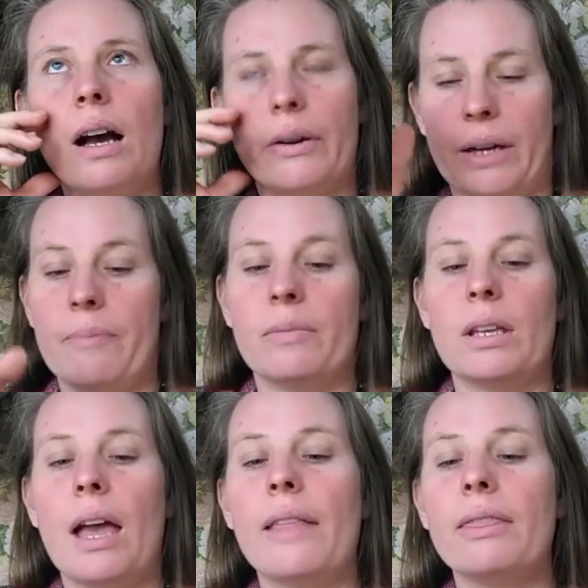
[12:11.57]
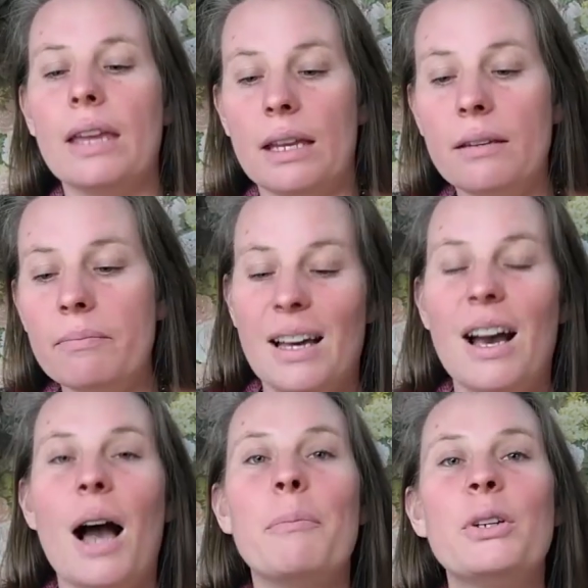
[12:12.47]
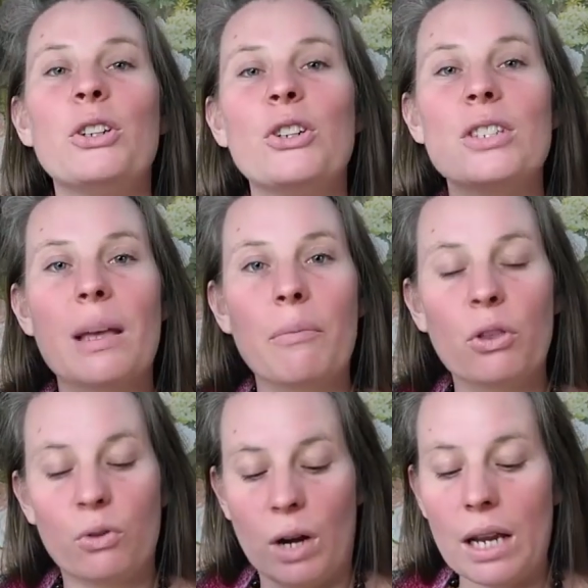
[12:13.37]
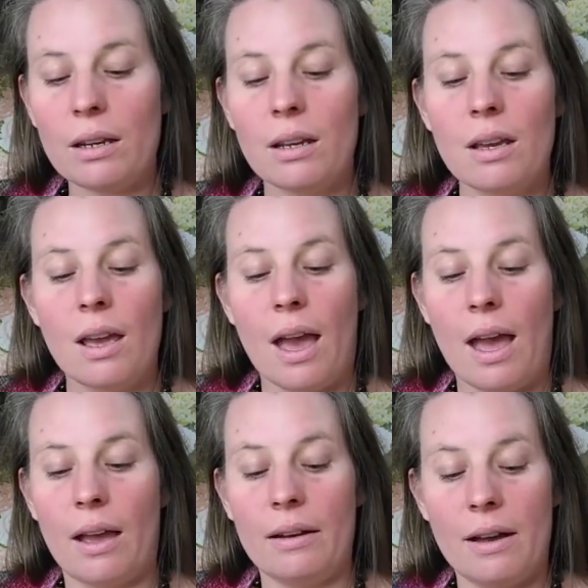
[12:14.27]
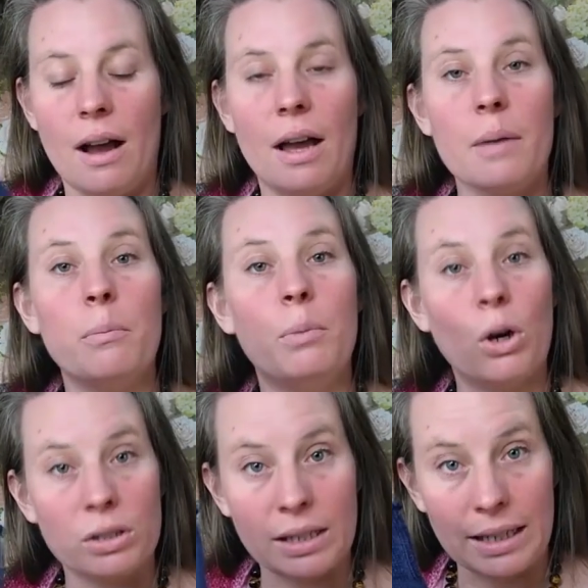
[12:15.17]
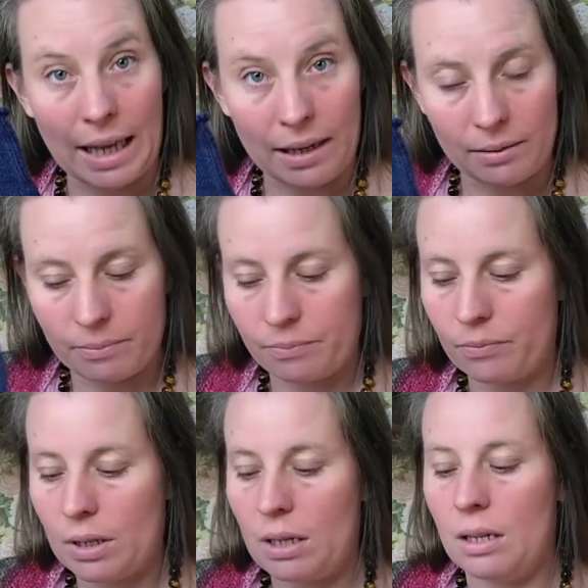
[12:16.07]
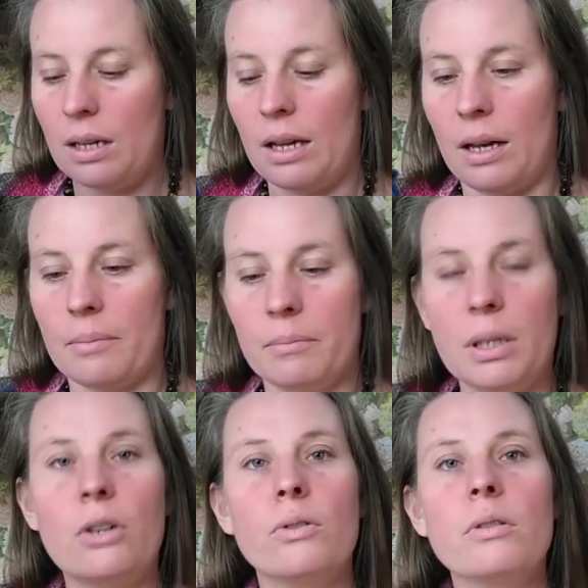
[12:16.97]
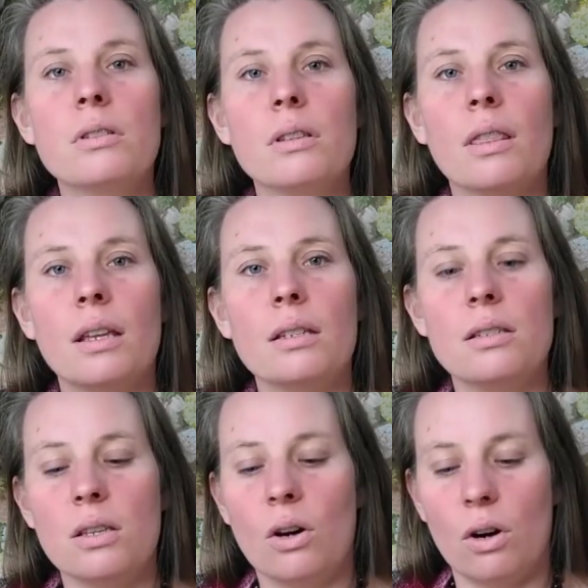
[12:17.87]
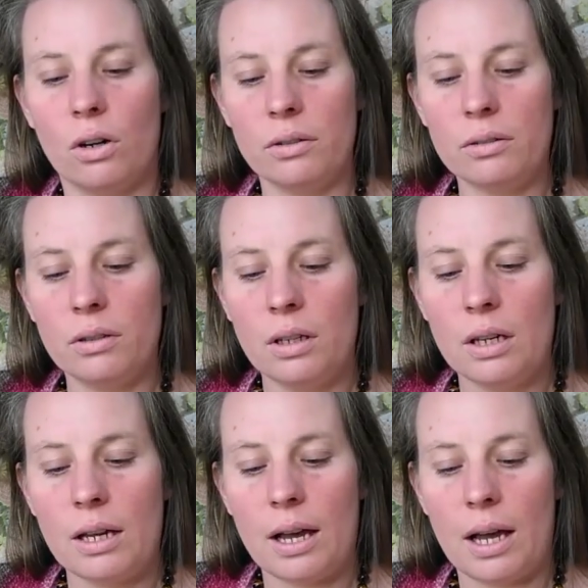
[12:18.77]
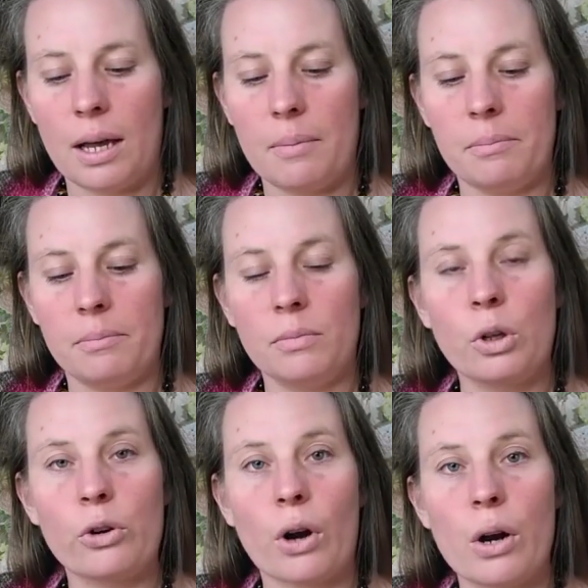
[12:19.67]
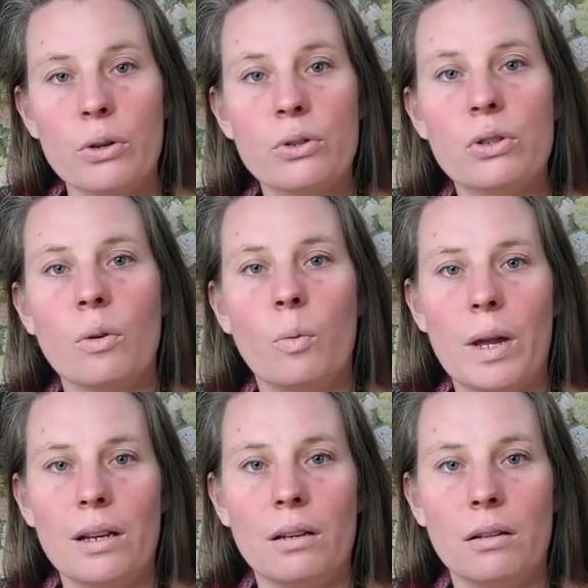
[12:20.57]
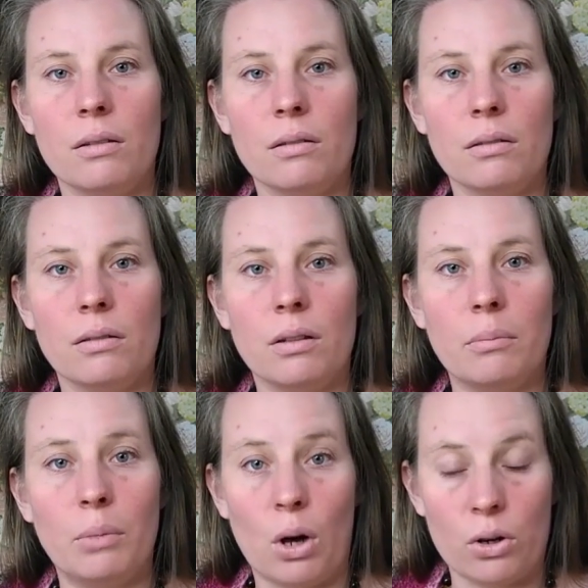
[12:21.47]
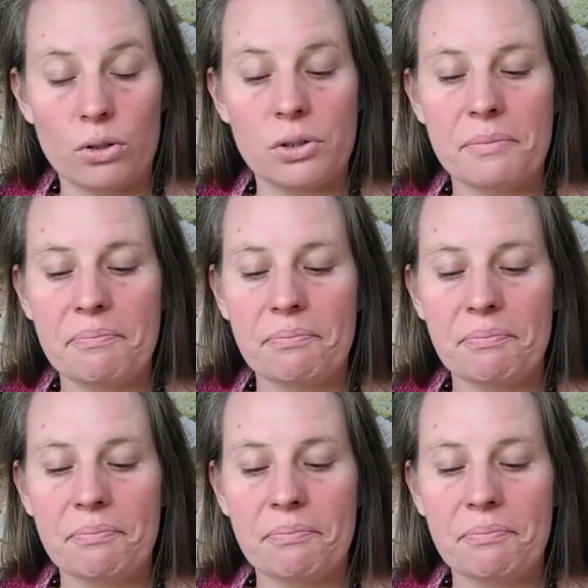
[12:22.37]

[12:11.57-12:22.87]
Okay, and then I put it on some thread and I blocked it again because this yarn grows when blocked.